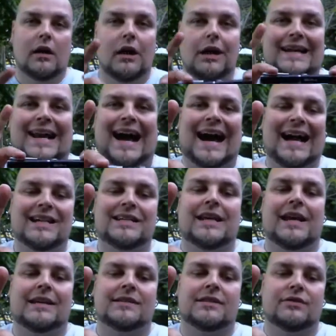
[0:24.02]
an
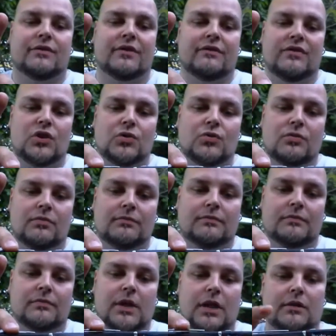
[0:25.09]
iTaste to review,
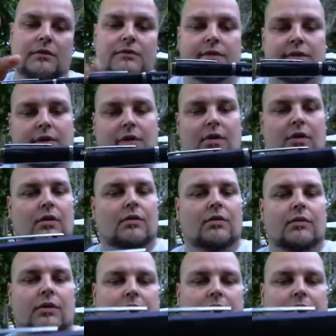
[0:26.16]
so